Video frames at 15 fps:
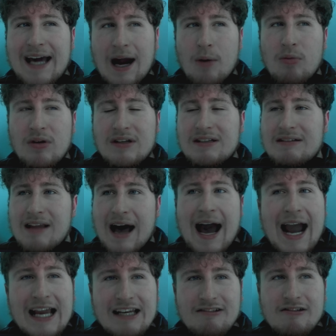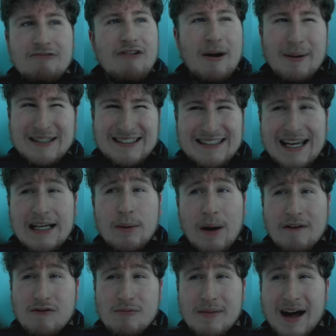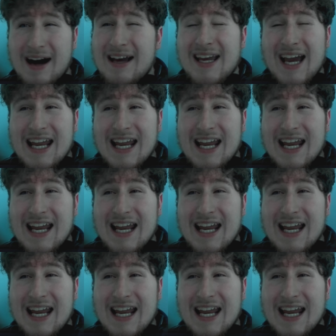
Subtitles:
I would highly recommend staying away from that,